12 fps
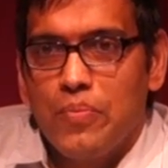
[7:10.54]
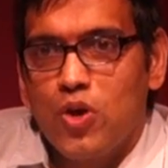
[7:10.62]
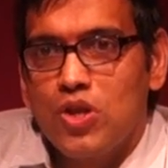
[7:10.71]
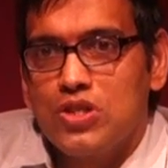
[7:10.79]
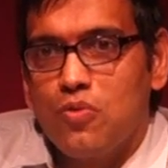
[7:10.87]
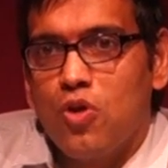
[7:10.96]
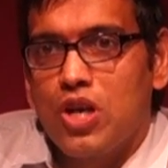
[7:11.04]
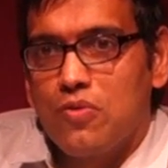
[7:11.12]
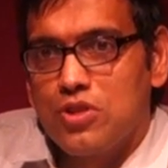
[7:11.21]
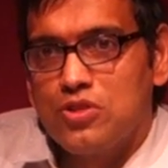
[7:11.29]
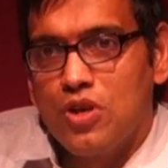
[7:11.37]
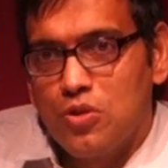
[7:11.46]
because the water
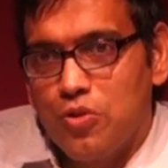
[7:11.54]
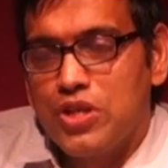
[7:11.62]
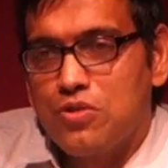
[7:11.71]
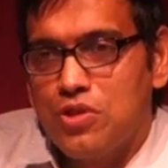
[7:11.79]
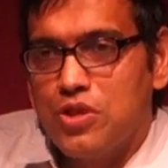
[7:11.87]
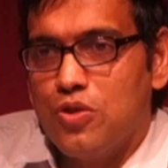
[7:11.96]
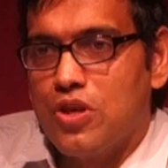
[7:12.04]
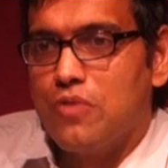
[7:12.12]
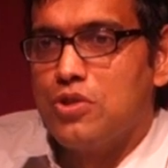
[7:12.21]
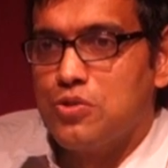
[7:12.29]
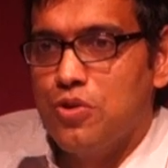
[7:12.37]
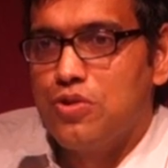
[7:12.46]
was not going through the door,
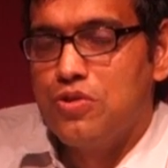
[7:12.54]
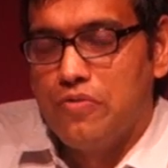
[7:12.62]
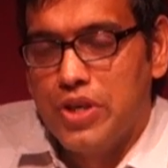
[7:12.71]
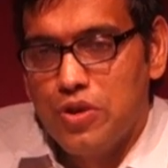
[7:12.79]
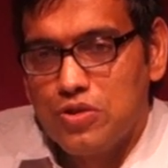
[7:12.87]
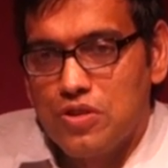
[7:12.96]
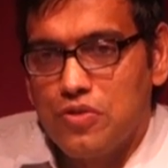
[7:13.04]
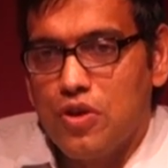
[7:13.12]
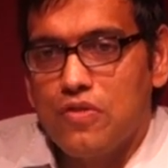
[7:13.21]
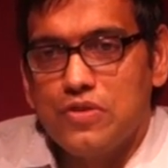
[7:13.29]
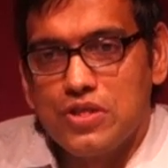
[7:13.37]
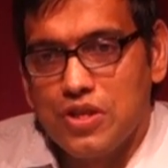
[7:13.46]
it was going through the windows of the
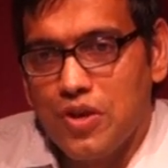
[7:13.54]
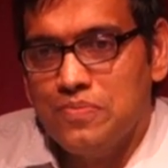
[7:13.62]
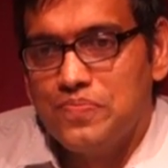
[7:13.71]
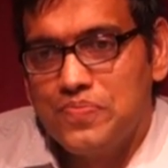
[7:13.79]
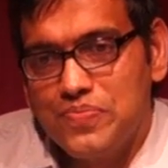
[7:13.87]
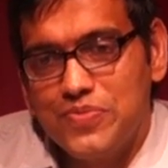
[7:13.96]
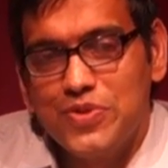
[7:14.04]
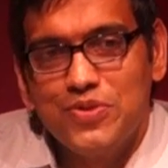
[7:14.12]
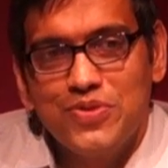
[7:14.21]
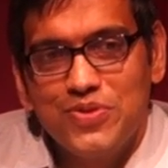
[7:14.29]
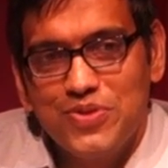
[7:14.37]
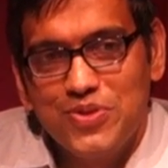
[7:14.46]
office now.
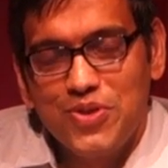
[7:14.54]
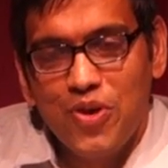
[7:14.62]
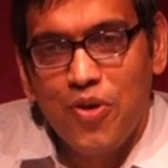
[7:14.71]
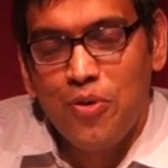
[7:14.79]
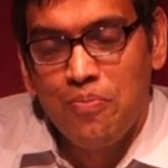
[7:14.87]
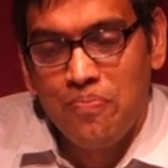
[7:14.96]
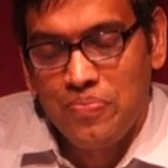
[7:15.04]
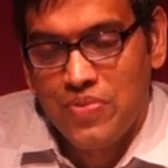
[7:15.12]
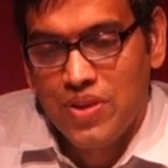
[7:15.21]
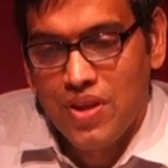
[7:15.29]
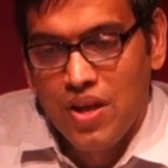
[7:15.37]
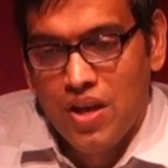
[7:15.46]
So
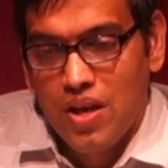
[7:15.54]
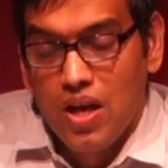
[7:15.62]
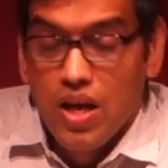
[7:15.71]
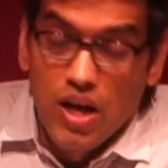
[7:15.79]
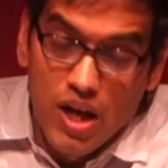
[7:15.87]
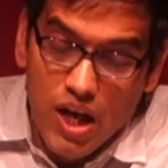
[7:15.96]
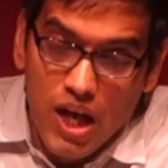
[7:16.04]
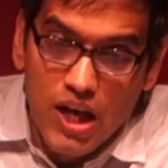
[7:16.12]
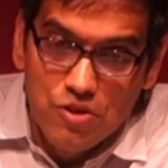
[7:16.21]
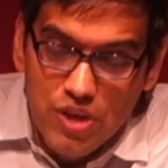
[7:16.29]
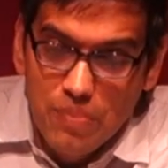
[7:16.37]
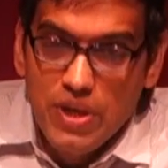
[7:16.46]

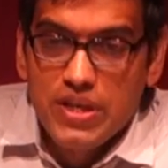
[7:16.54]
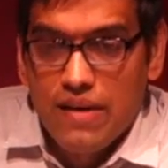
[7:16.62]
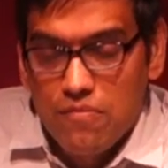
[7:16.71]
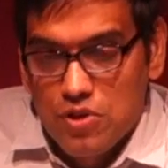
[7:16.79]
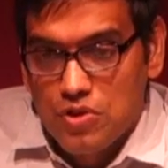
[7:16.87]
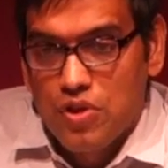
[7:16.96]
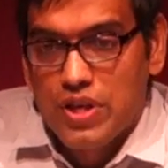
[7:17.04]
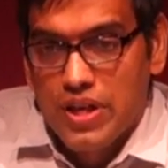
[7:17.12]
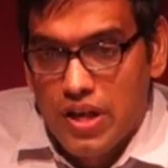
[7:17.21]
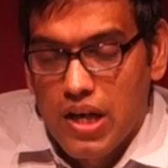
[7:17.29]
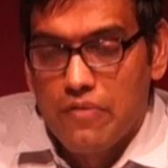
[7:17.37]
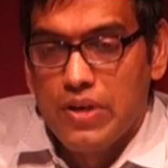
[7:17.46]
actually my dam was not
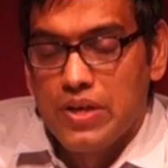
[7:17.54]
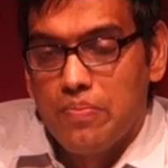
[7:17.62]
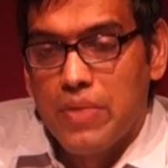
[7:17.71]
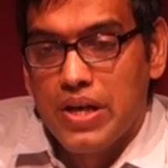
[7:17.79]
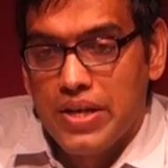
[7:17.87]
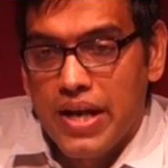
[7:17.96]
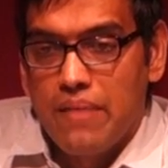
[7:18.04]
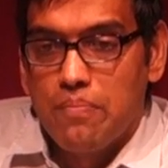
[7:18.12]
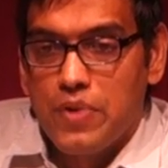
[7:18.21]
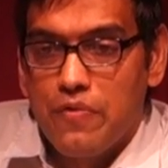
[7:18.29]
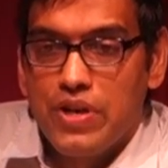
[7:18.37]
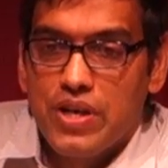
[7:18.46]
irrelevant. My
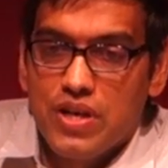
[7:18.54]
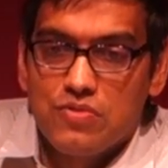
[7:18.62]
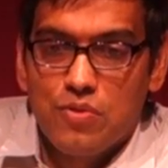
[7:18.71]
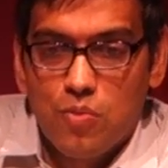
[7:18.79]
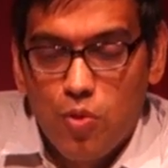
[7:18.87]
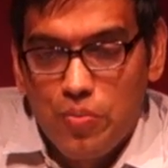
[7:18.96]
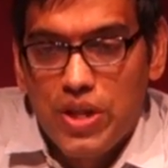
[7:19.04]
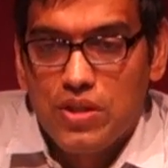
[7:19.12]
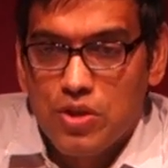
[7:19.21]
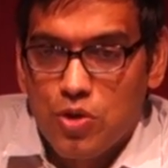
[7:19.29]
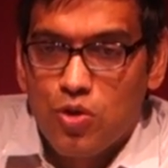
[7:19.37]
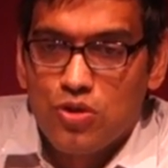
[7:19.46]
dam prevented us from opening
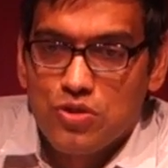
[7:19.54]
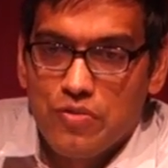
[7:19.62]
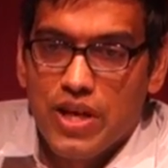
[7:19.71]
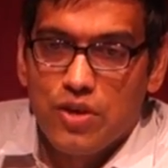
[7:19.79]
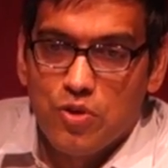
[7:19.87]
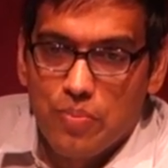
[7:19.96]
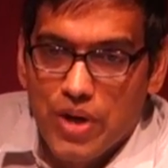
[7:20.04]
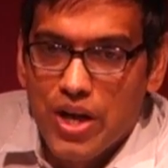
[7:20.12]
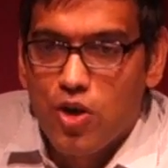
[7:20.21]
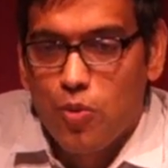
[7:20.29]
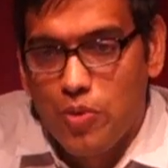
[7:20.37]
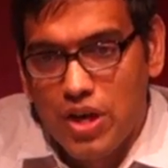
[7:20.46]
the door, so we had to
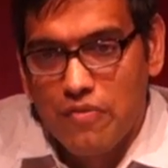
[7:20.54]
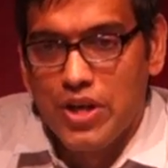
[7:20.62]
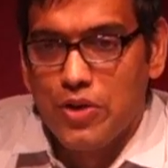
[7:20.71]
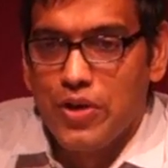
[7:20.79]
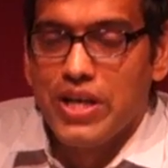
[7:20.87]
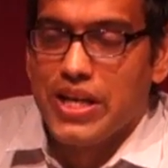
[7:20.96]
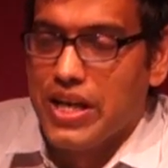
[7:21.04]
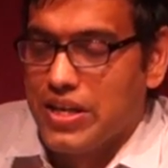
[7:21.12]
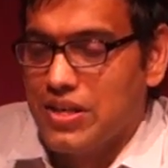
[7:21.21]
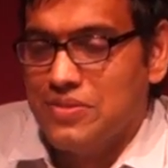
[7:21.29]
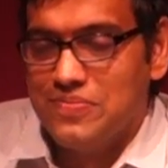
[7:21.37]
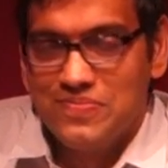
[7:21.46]
break open a window and get
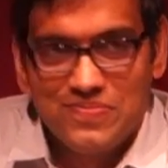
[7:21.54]
in.